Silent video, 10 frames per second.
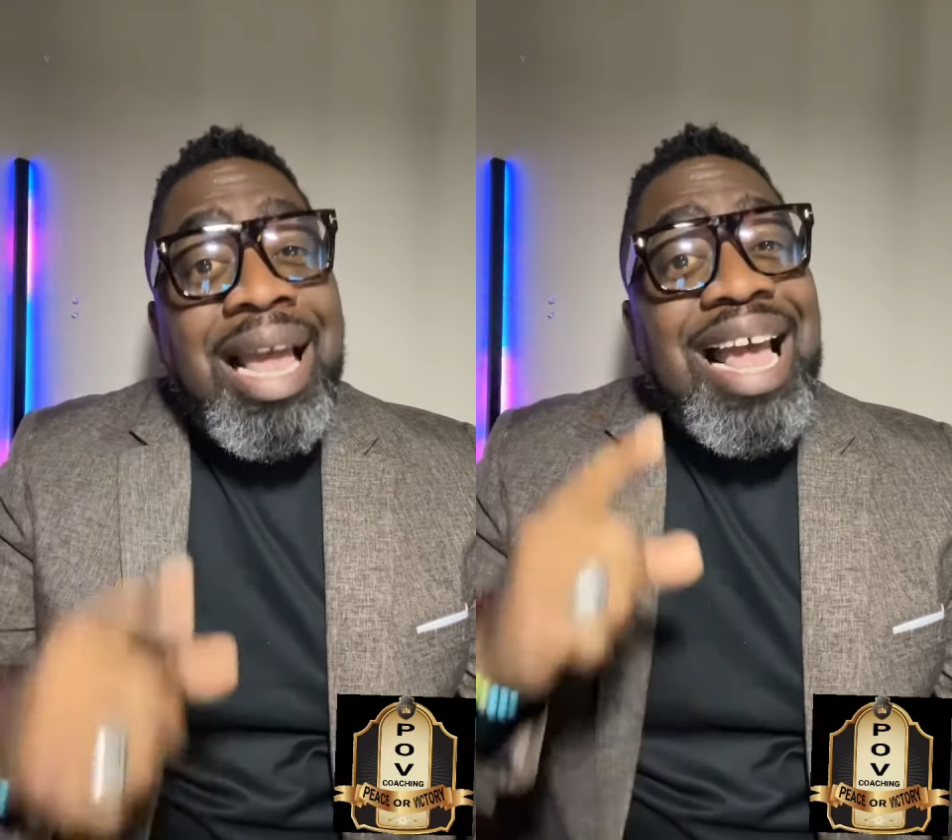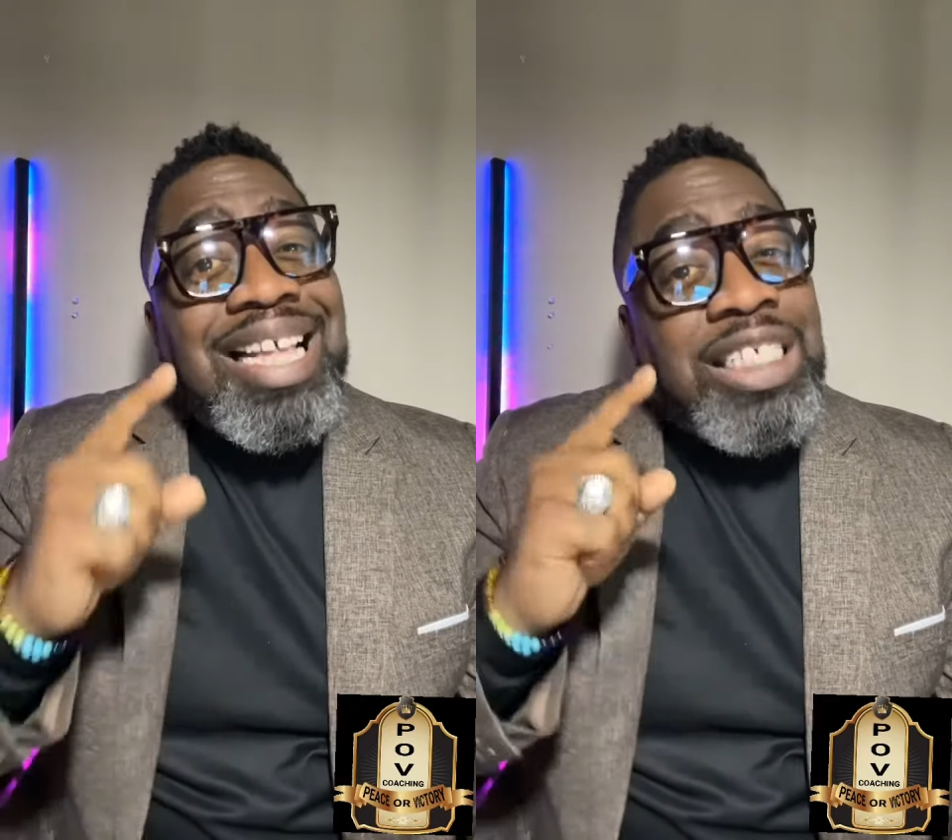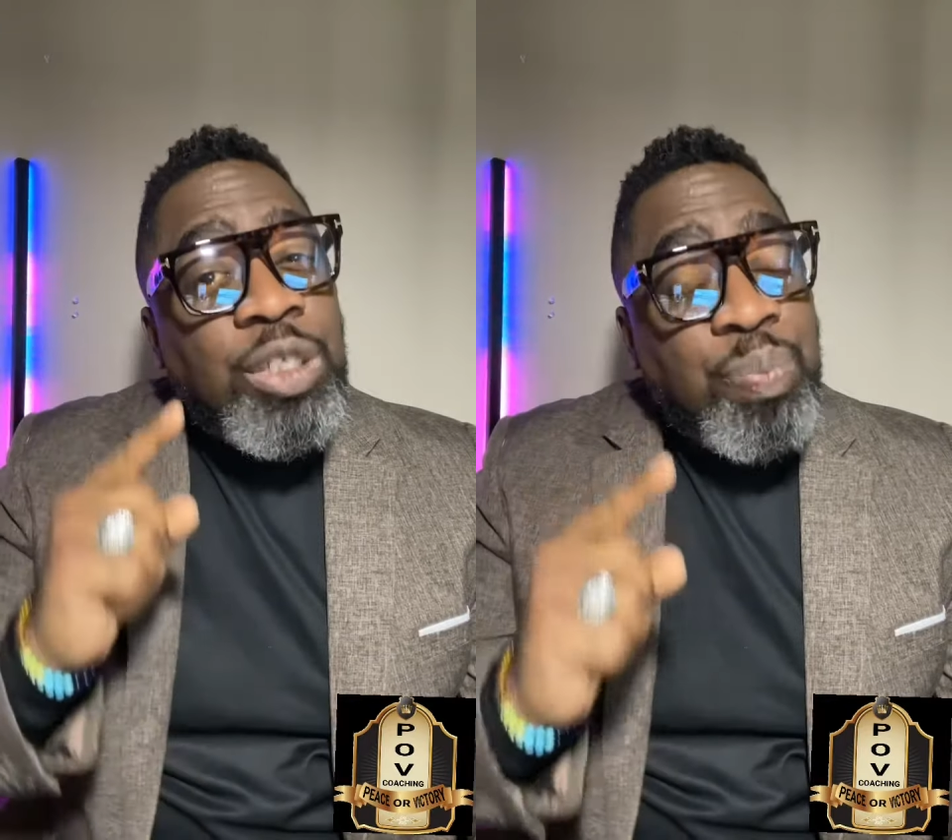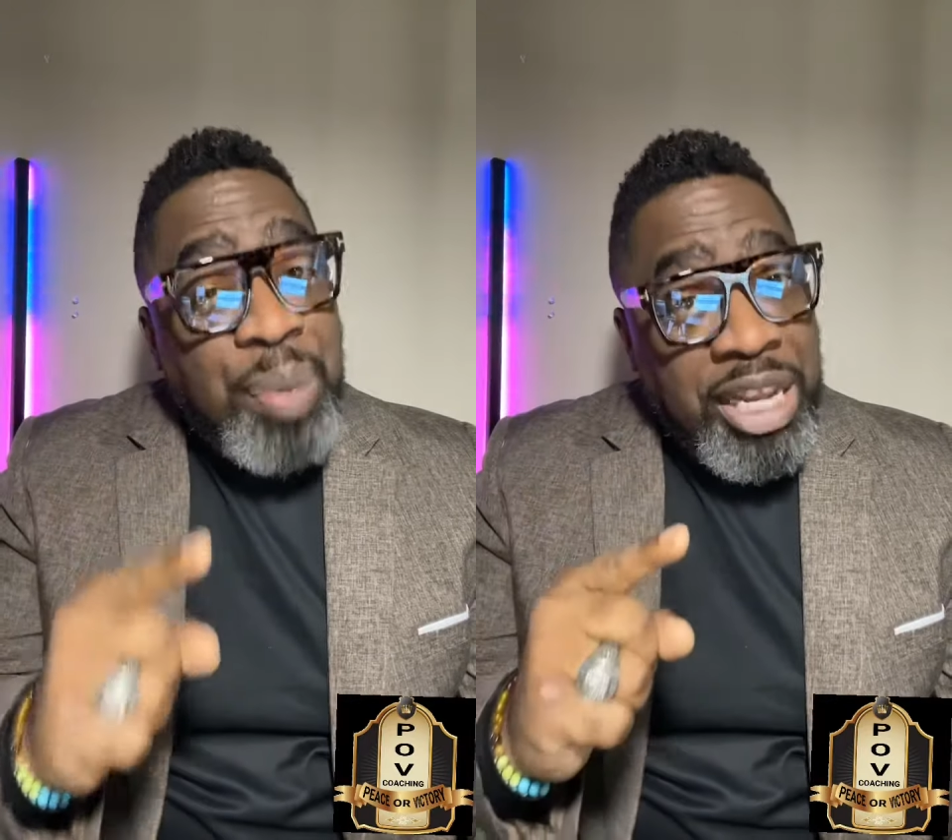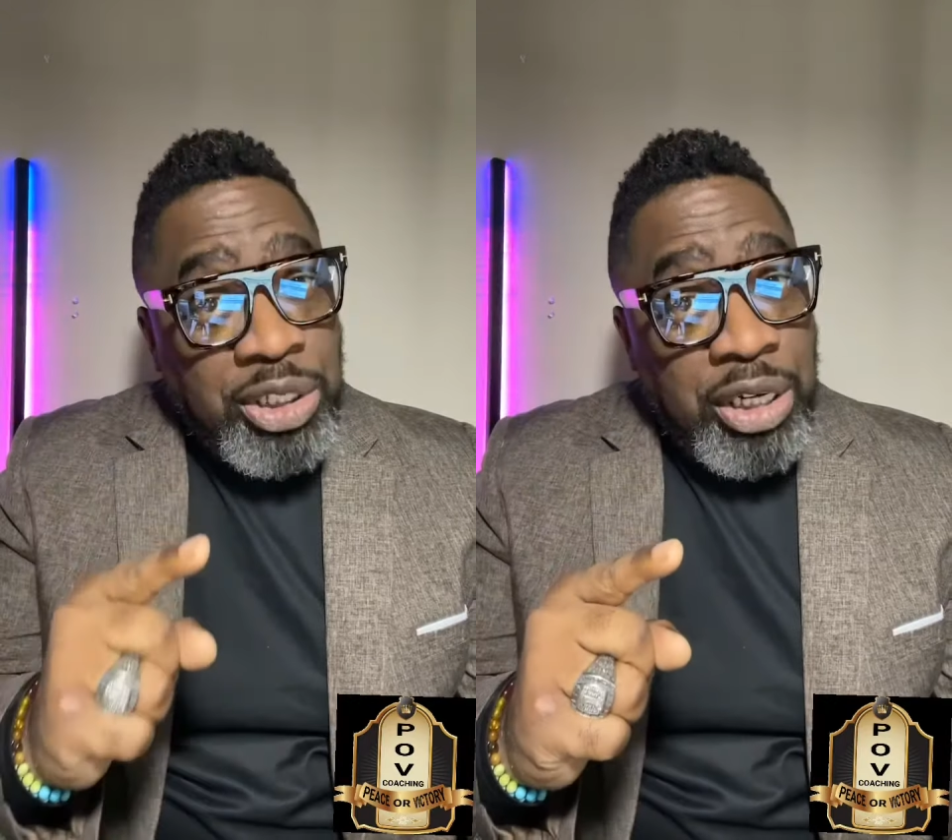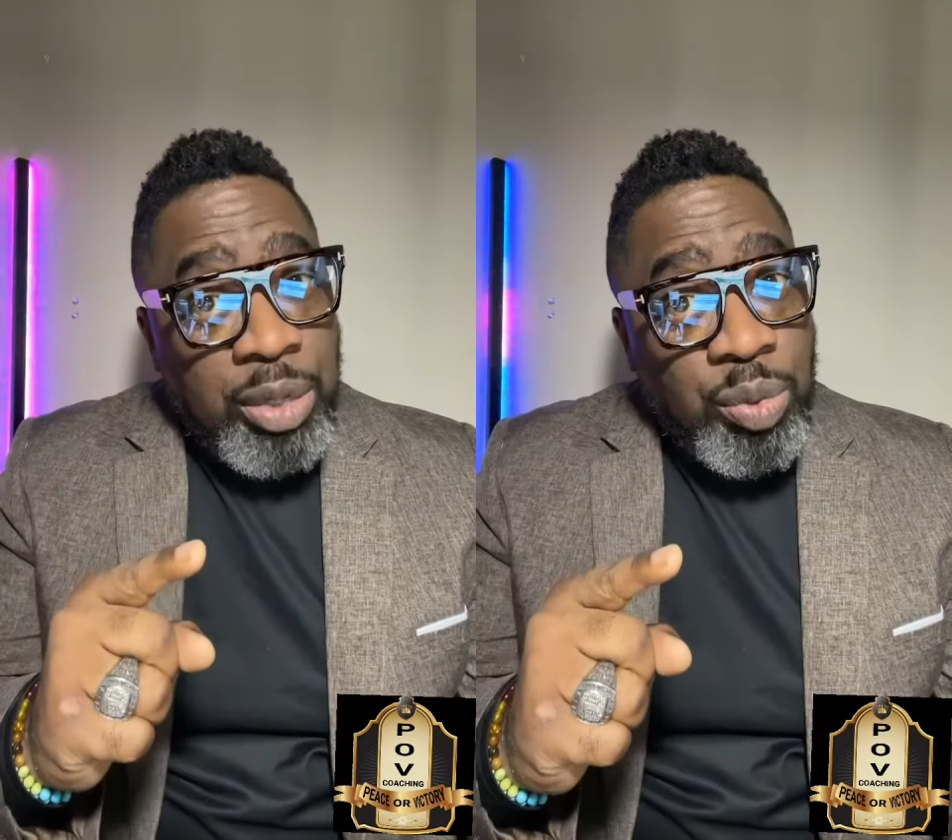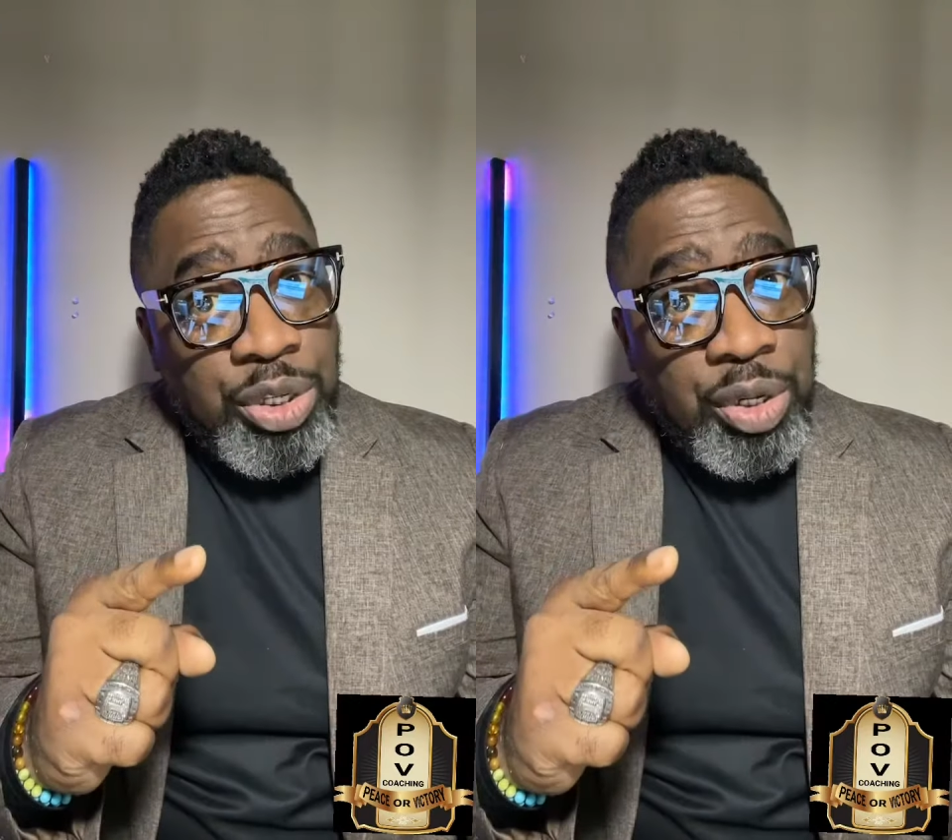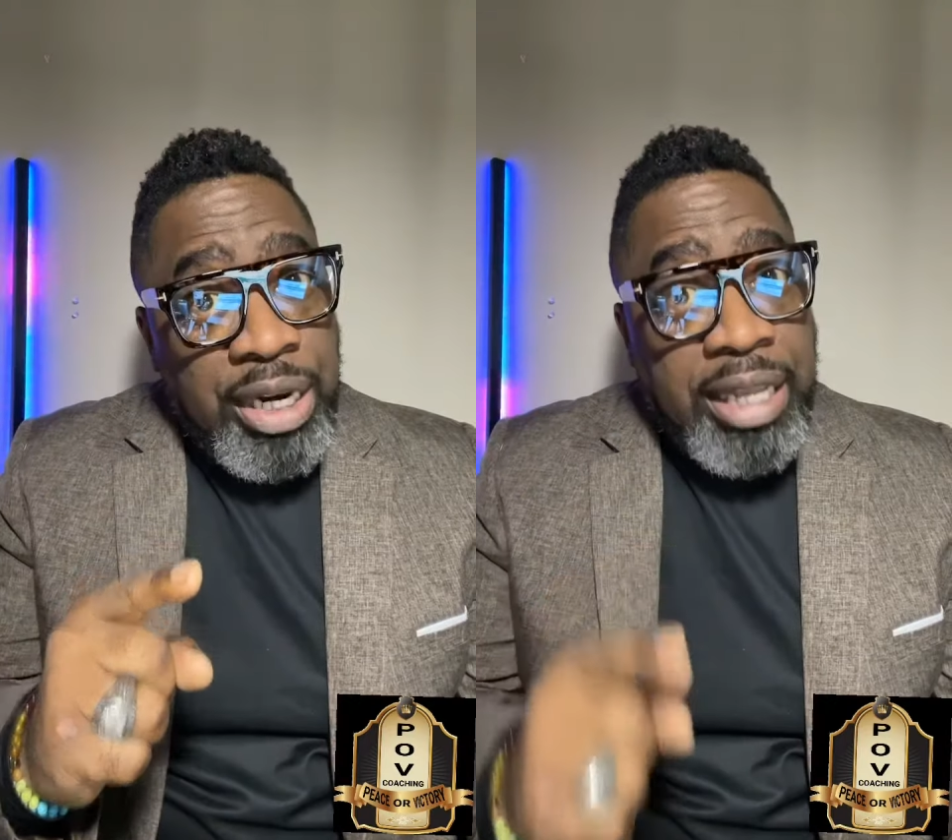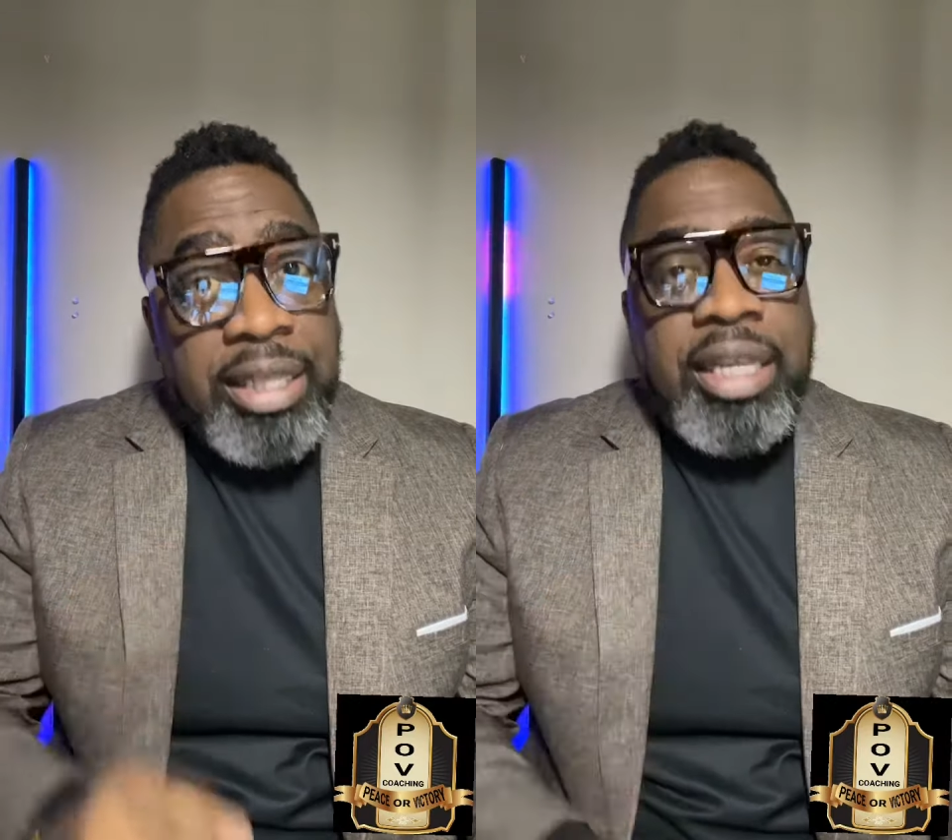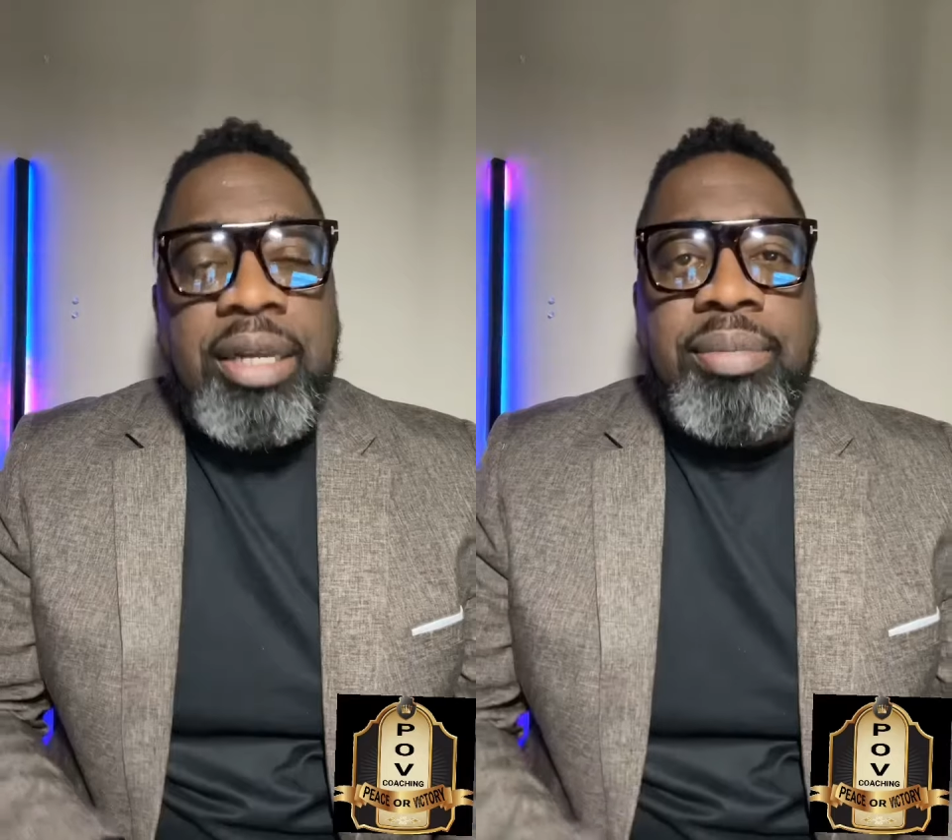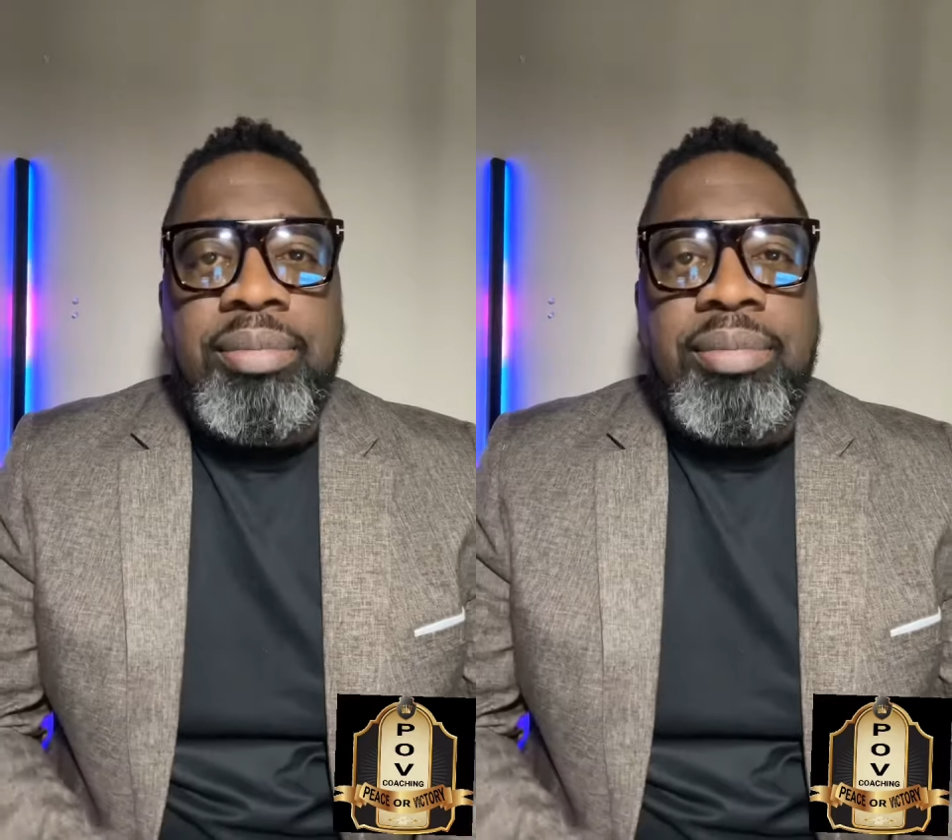especially when you need them.